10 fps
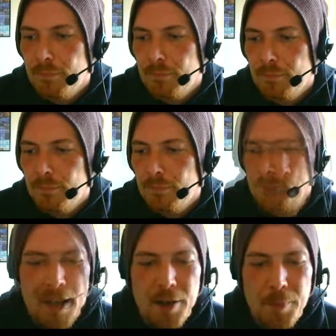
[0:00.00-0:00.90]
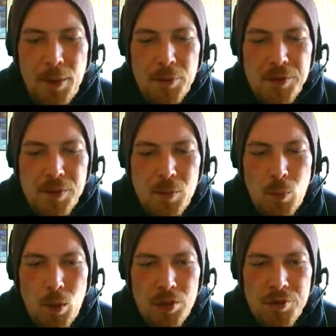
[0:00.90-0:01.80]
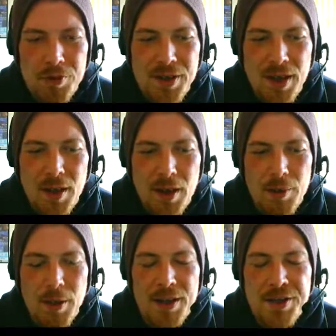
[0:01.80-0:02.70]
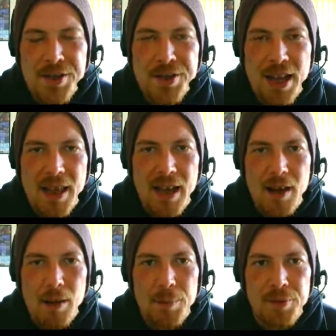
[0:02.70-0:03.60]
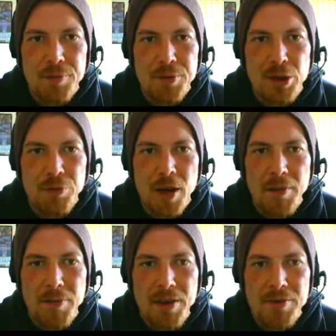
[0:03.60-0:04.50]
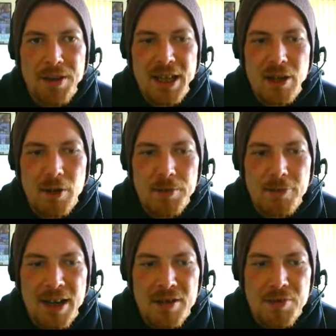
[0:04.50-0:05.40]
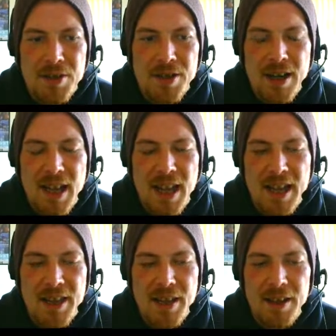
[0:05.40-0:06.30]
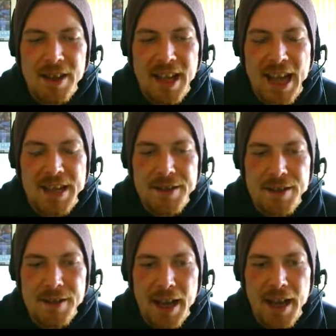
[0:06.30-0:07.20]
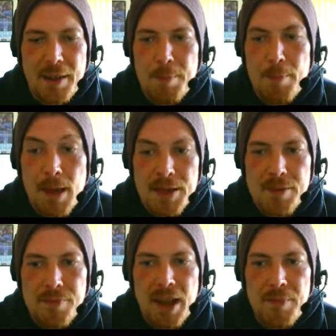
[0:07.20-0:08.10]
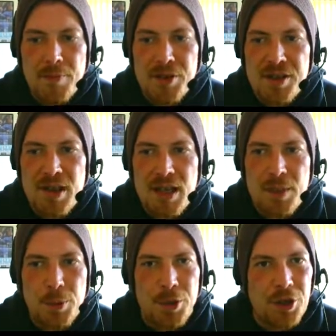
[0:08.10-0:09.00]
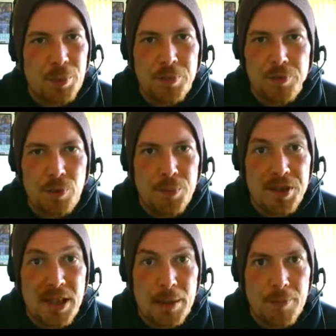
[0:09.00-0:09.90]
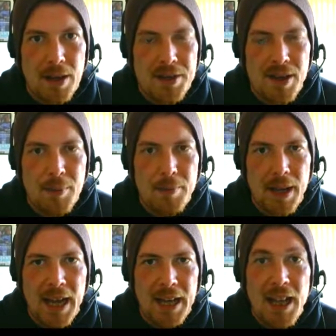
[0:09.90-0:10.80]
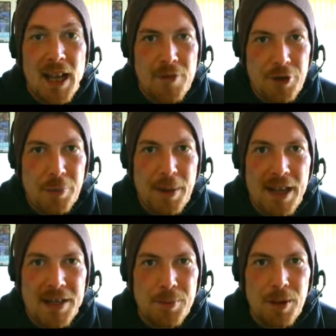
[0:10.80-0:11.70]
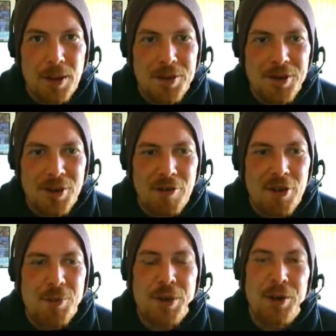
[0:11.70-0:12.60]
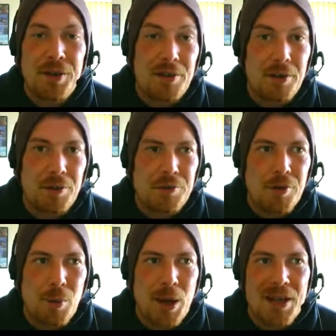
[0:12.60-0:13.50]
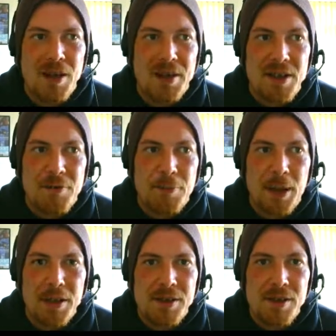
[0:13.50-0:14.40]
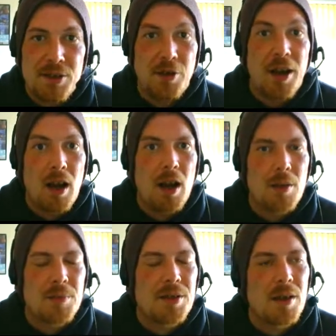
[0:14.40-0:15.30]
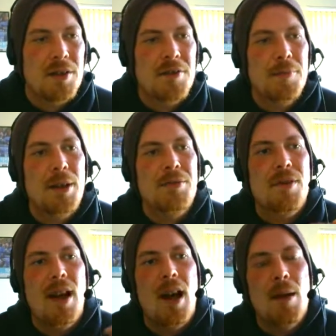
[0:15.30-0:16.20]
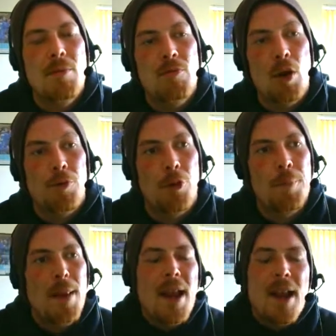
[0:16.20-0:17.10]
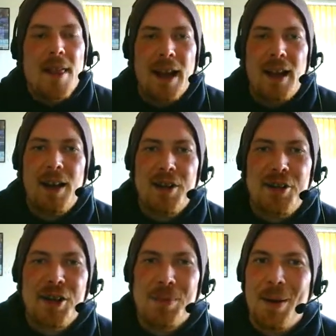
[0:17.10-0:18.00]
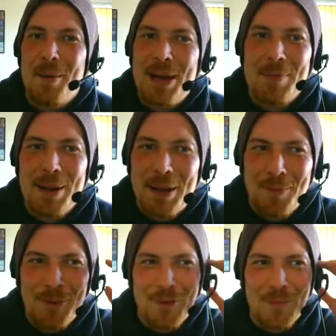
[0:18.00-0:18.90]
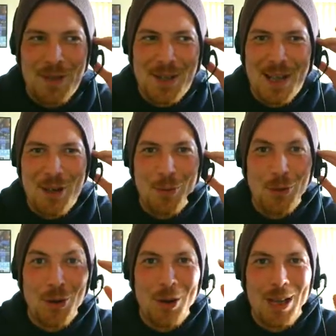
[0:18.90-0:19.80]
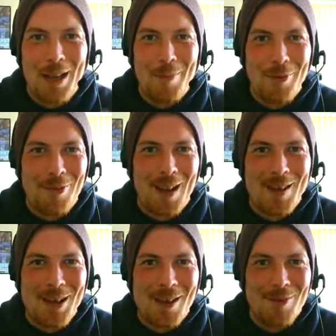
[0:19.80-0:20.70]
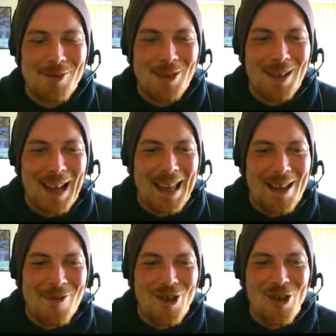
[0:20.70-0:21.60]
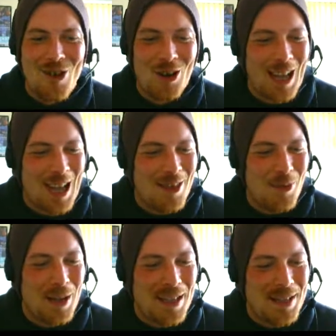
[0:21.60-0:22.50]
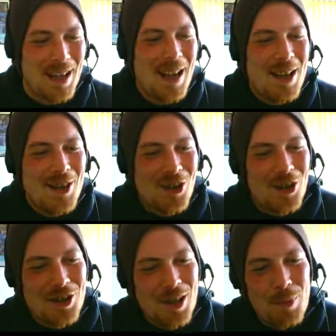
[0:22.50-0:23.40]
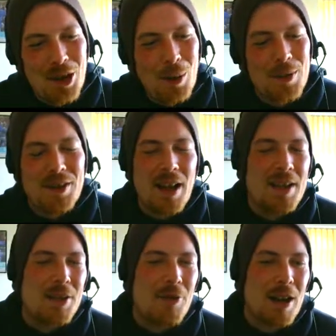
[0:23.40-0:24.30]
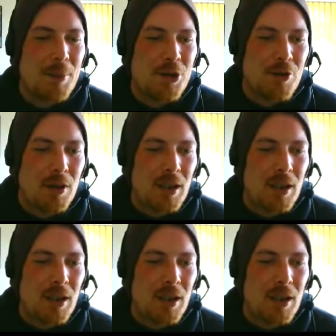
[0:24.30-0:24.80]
And here we go. Bolton Wanderers at home, a sellout at Bloomfield Road. 15 odd thousand in the gate today. Massive game for us. Need to put in a good performance to keep the fans coming back. If you compare to our last goal rush, we got a nil-nil draw where 19th place, sorry, at home to 19th place um, Rotherham. That kind of shows where we need to make improvements here. You will not keep the fans coming through the gate if you're not getting the wins. So the team we've gone with today is incredibly strong.